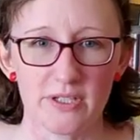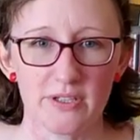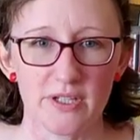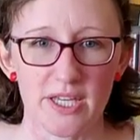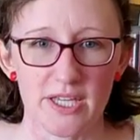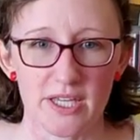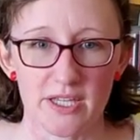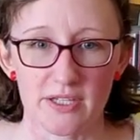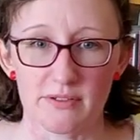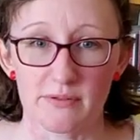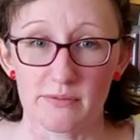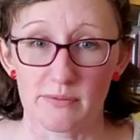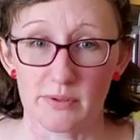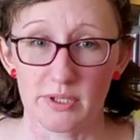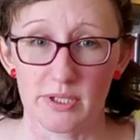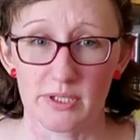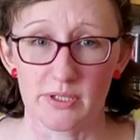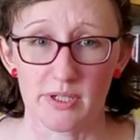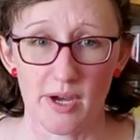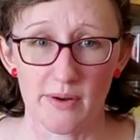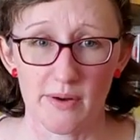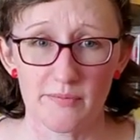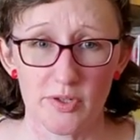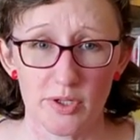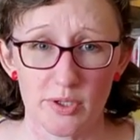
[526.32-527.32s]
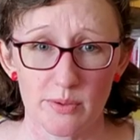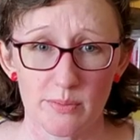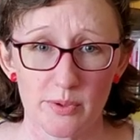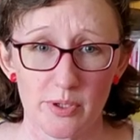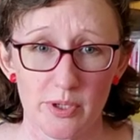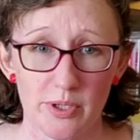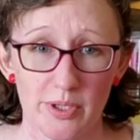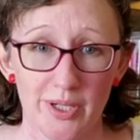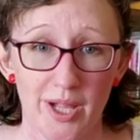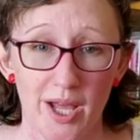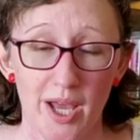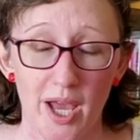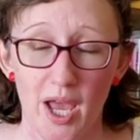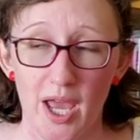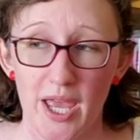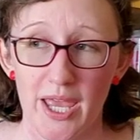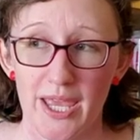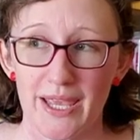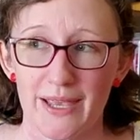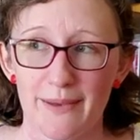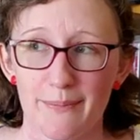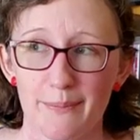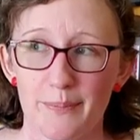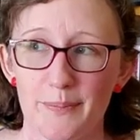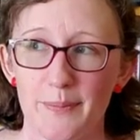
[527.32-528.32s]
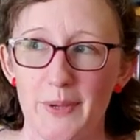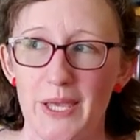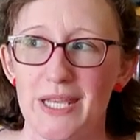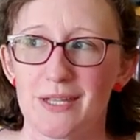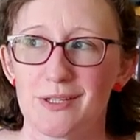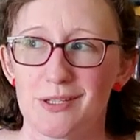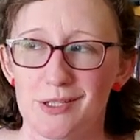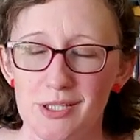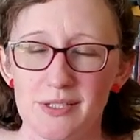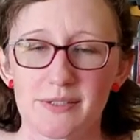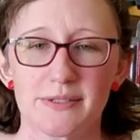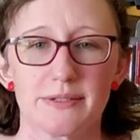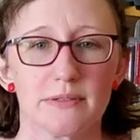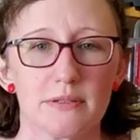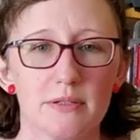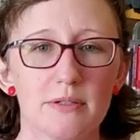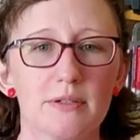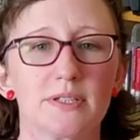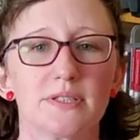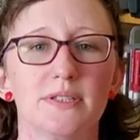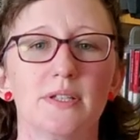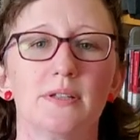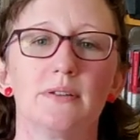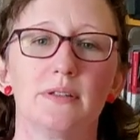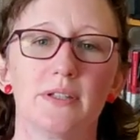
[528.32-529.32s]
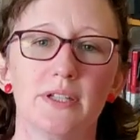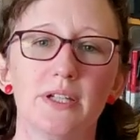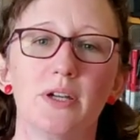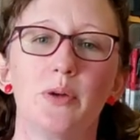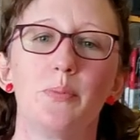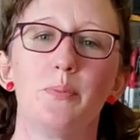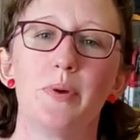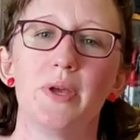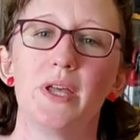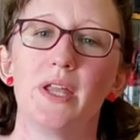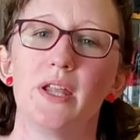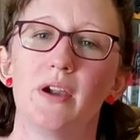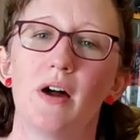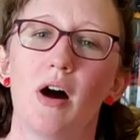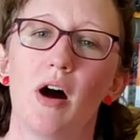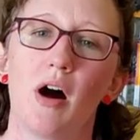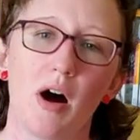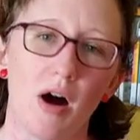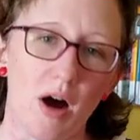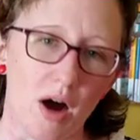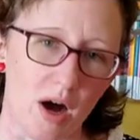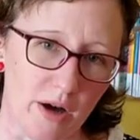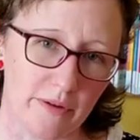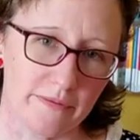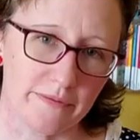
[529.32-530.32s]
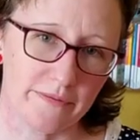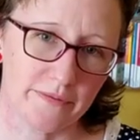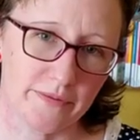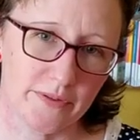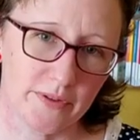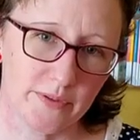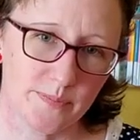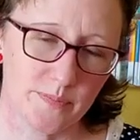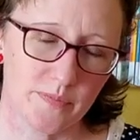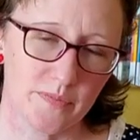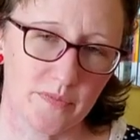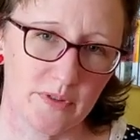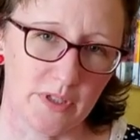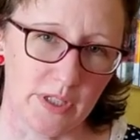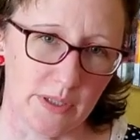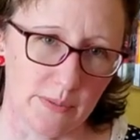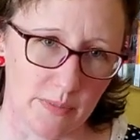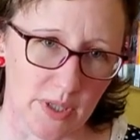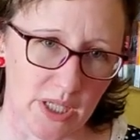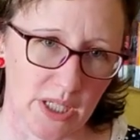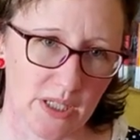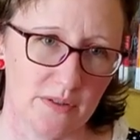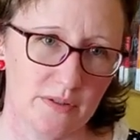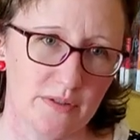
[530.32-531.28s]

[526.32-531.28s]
like it's really comfortable. It just looks a little bit off to me.